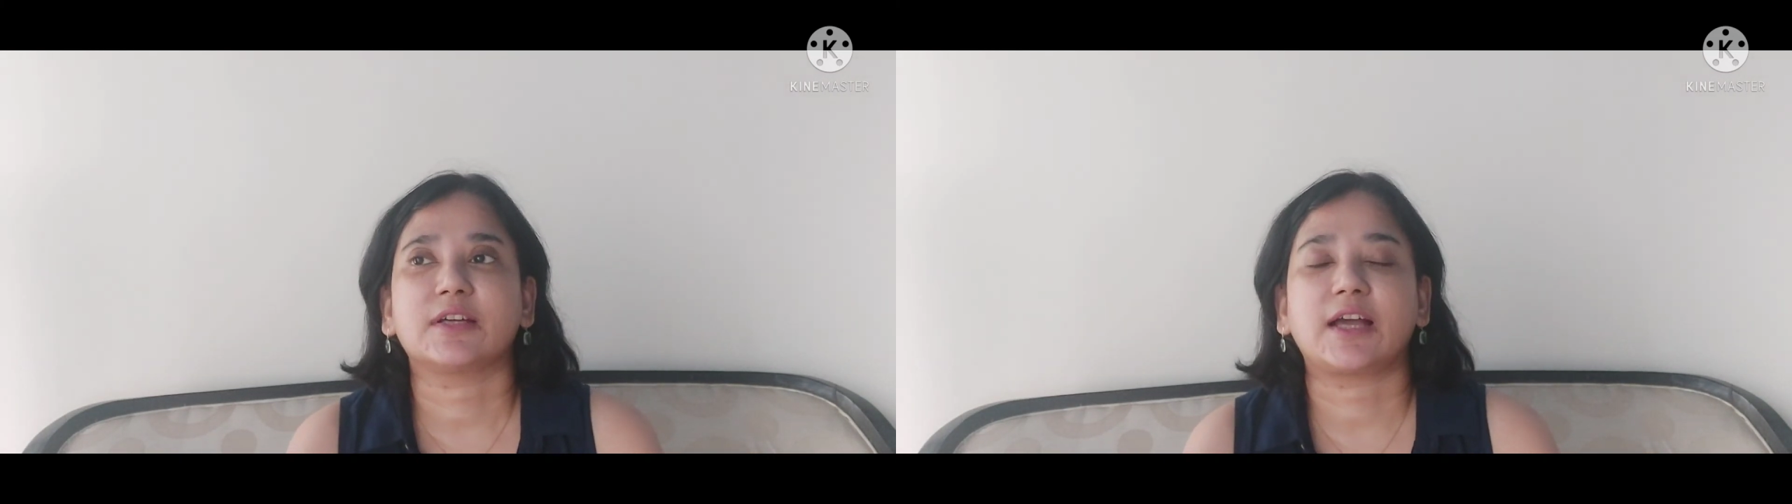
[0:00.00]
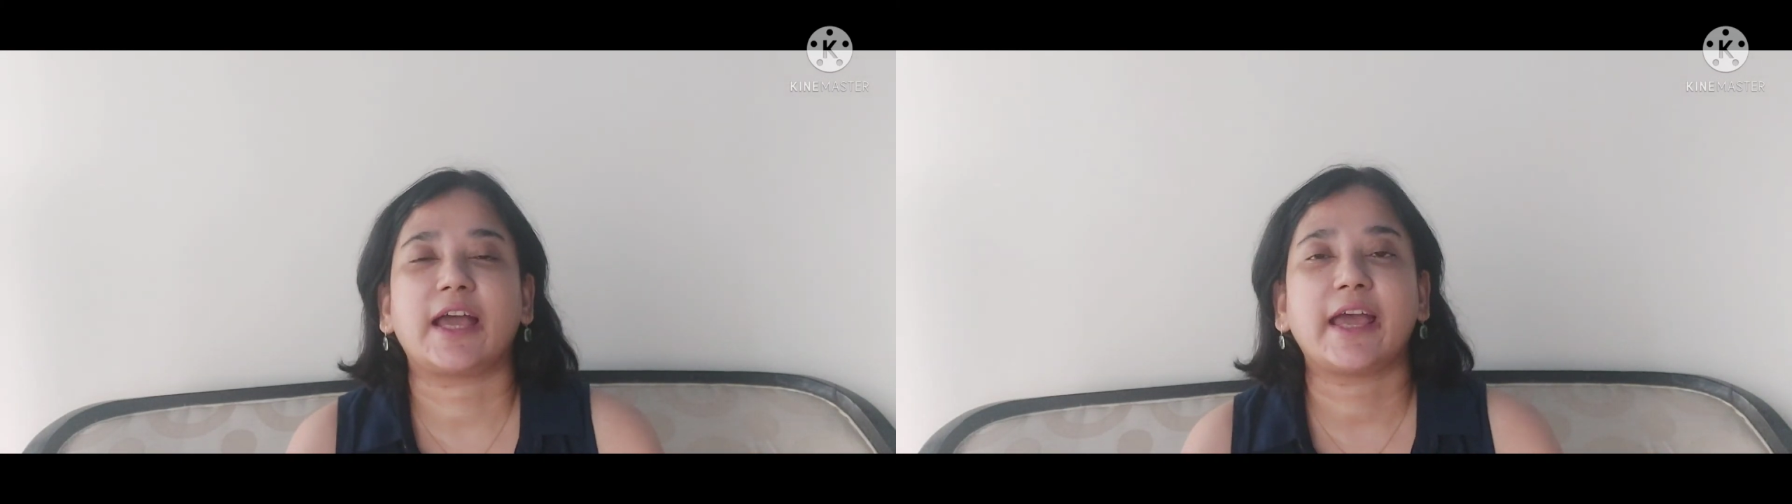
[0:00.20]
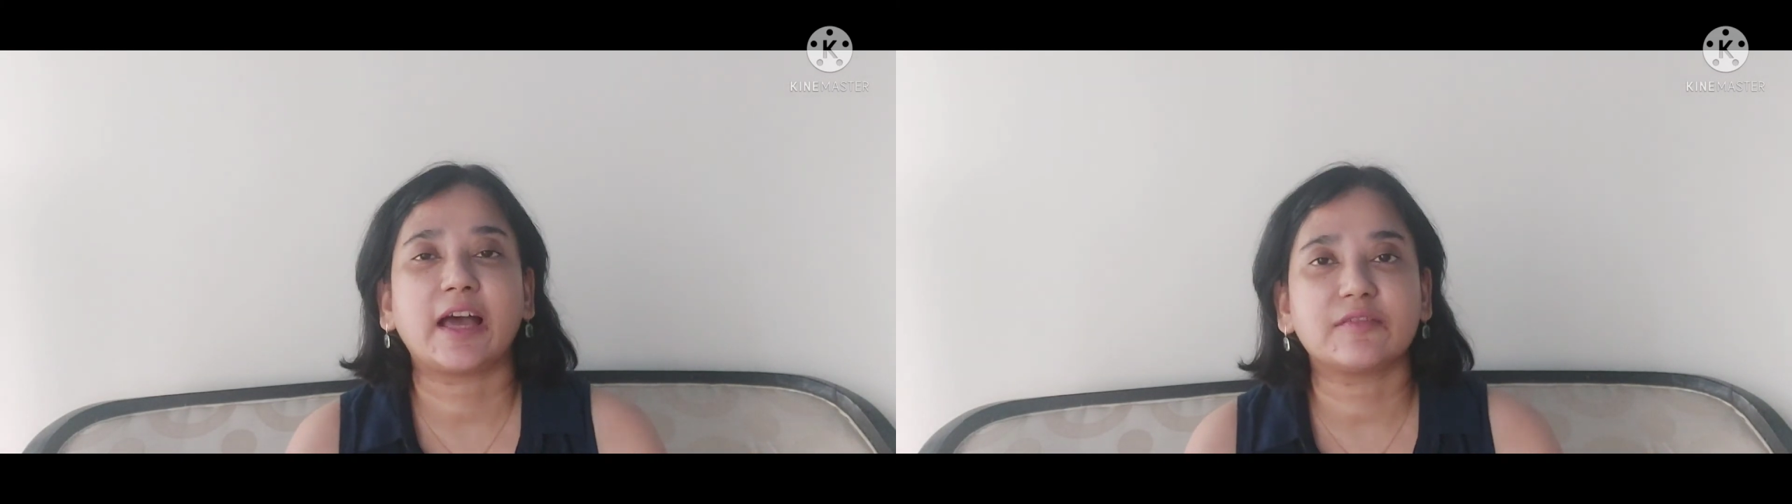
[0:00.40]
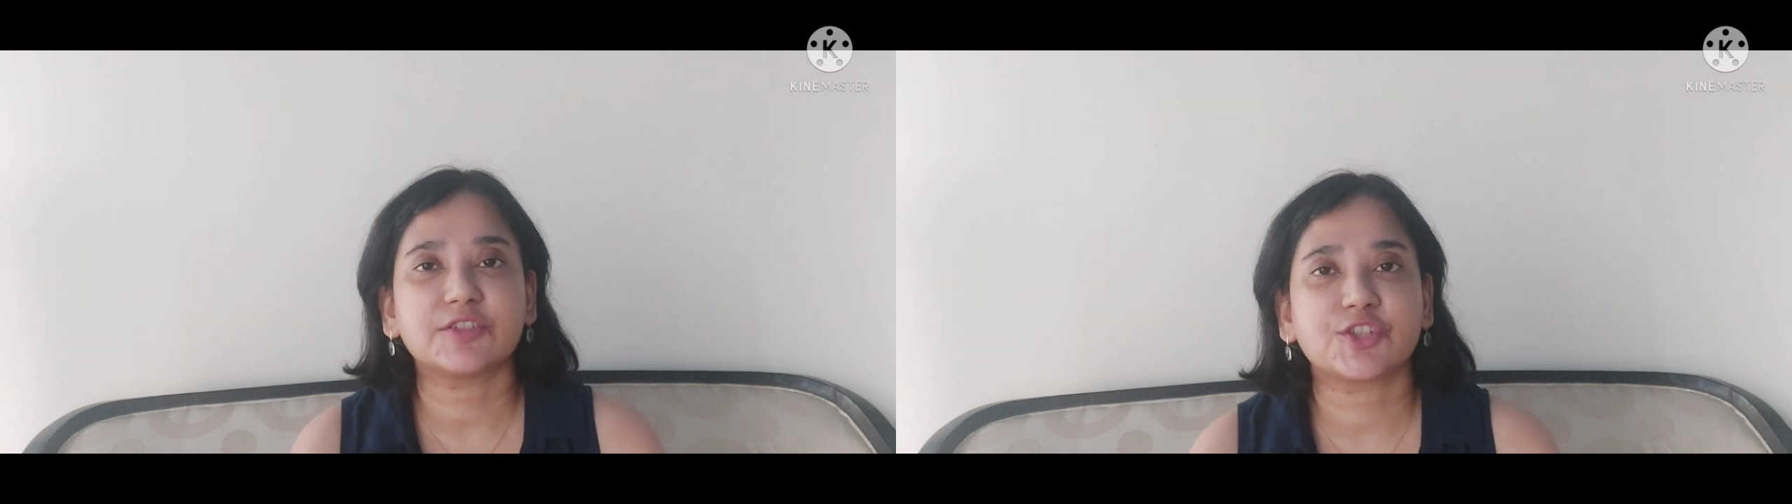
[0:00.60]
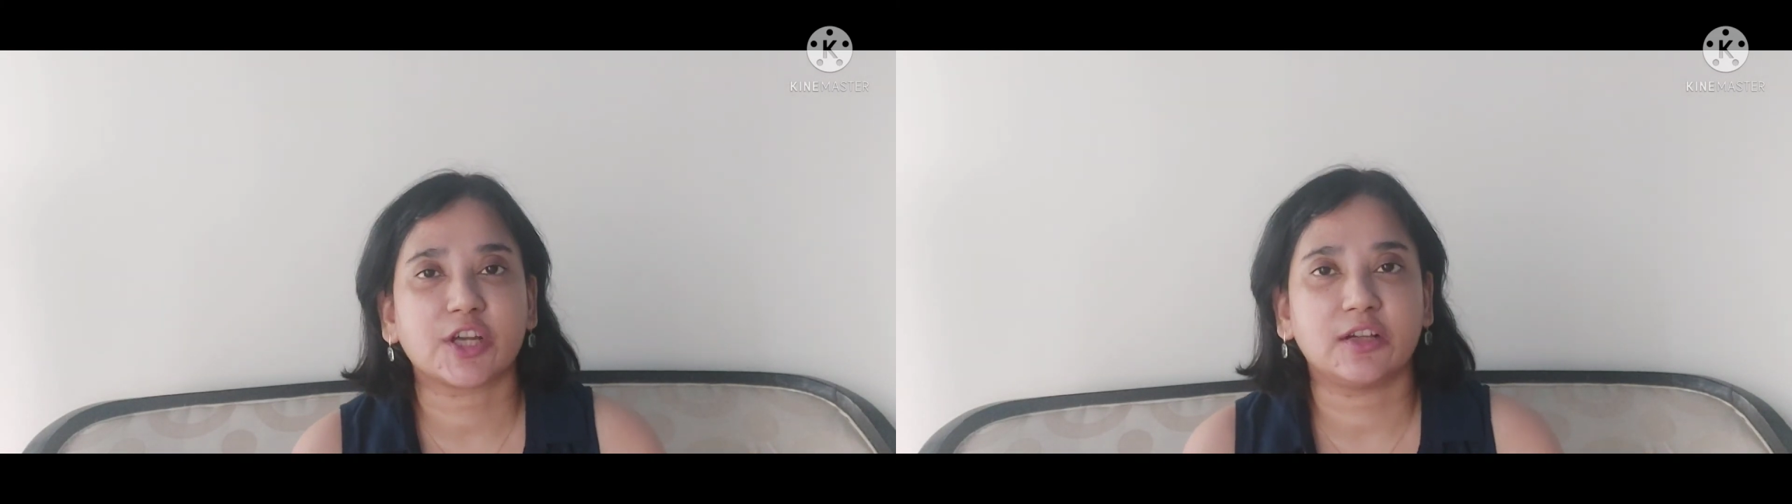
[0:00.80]
I have a
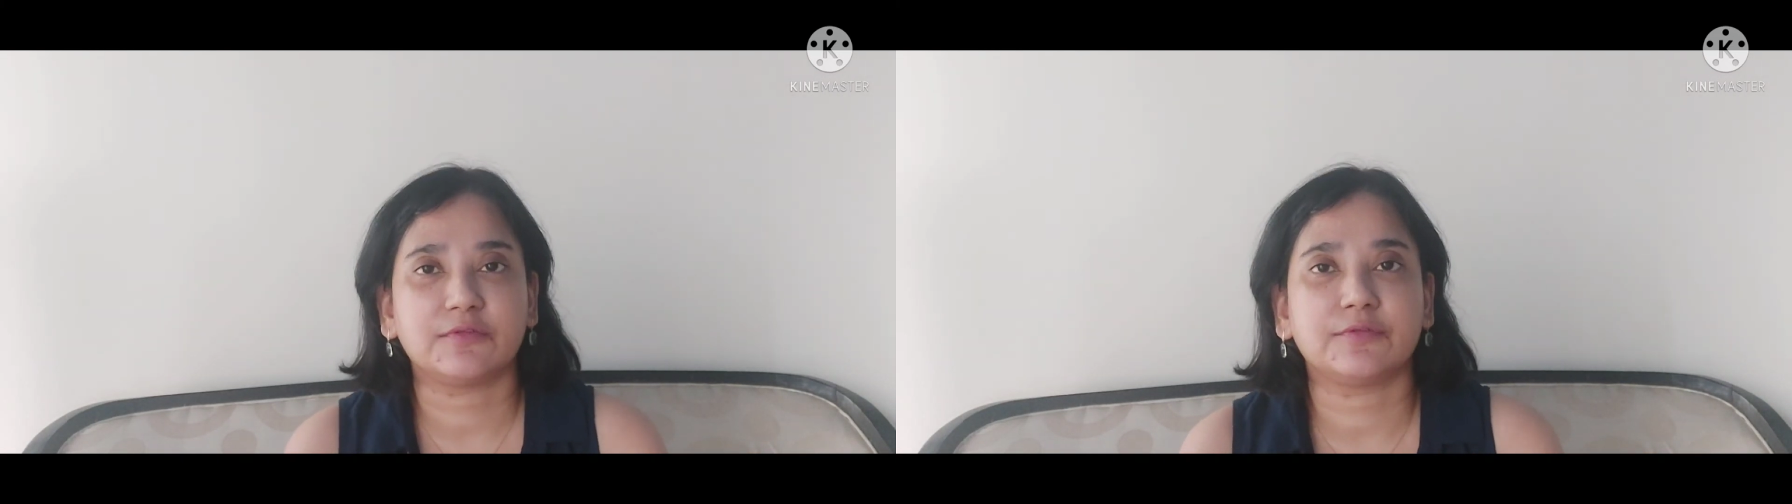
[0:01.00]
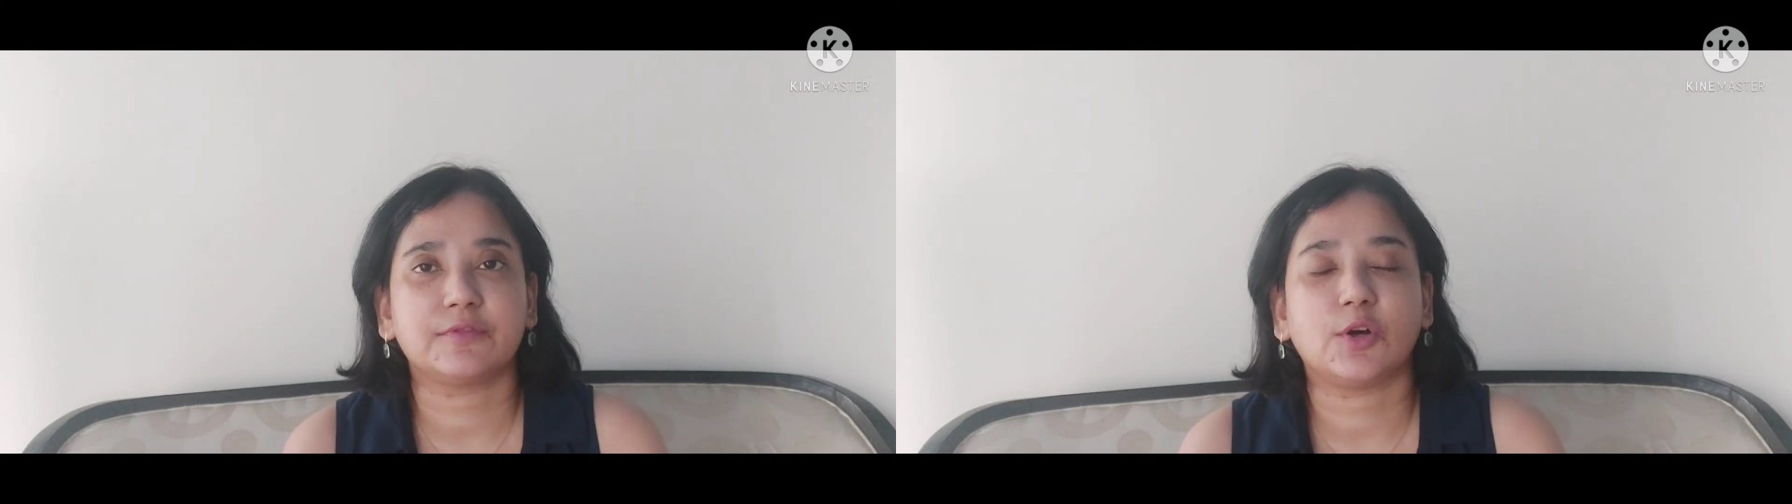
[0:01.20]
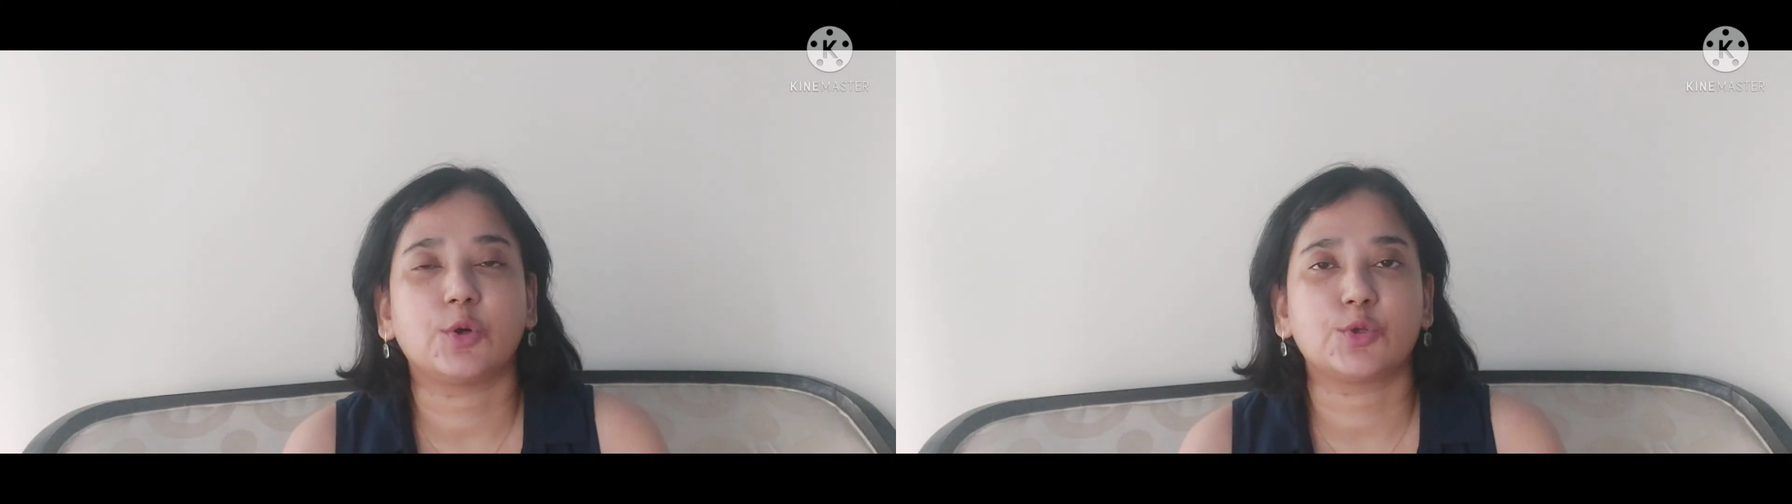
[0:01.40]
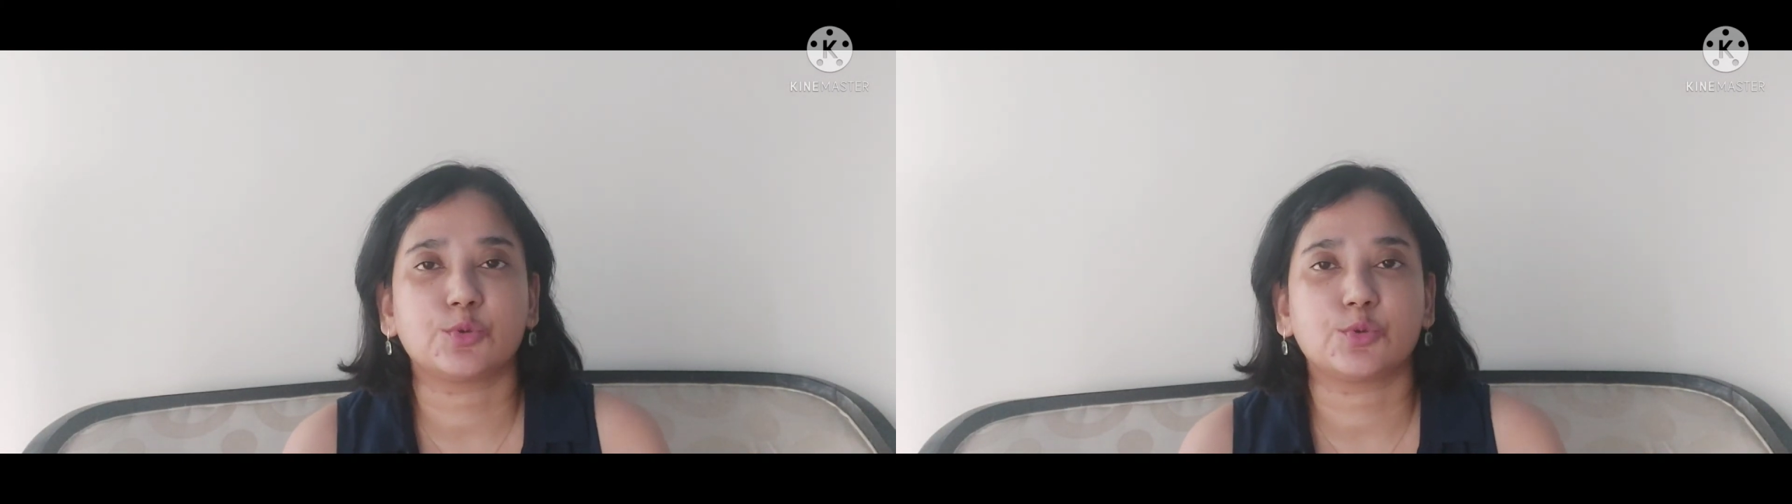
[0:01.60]
shelf or